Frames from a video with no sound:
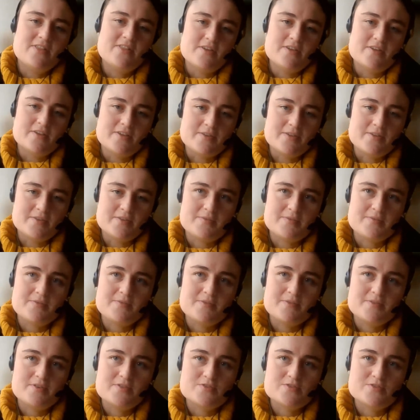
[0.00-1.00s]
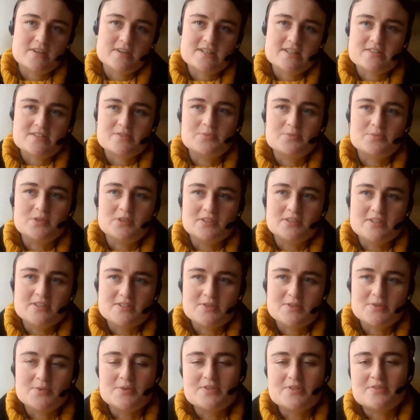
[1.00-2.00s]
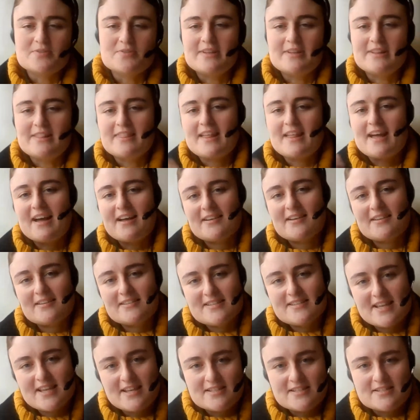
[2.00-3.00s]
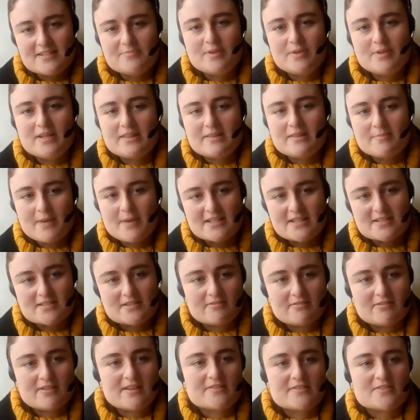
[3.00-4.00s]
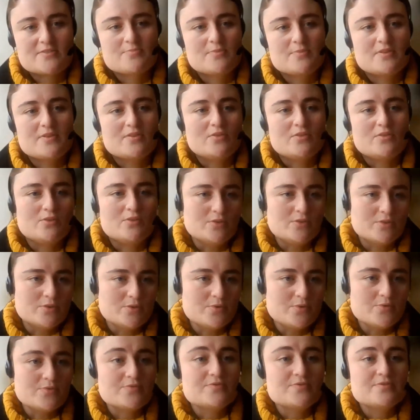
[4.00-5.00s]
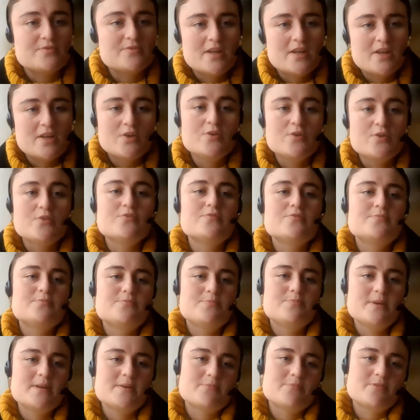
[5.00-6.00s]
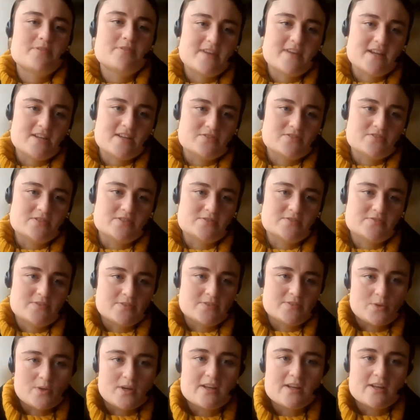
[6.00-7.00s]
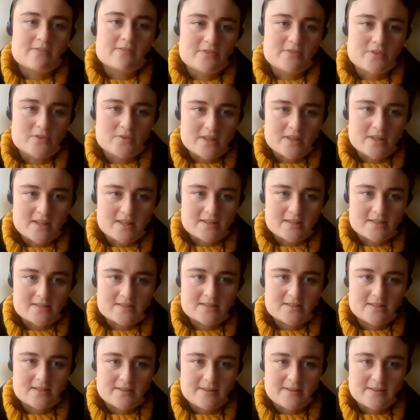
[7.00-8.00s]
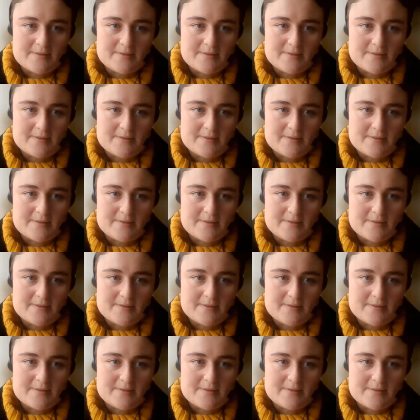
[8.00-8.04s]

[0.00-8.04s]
the dry stone wallers who are doing that tend to be the master craftsmen or who who've been professionals for quite a few years.